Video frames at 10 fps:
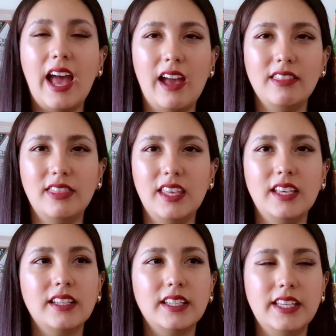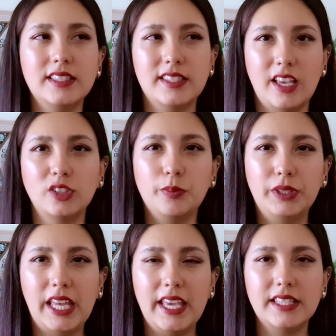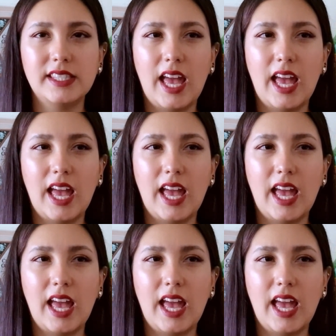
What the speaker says: I think in second place